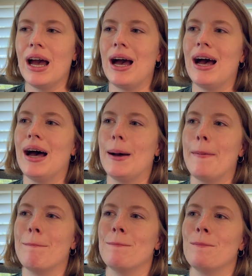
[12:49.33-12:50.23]

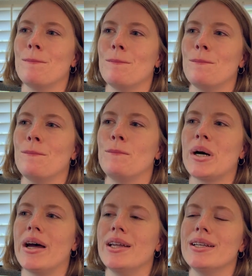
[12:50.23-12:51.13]

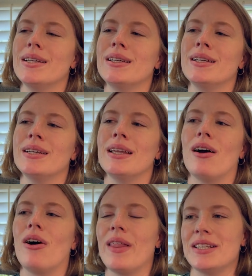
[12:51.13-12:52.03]
But
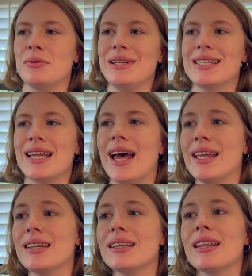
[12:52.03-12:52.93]
all that to be said,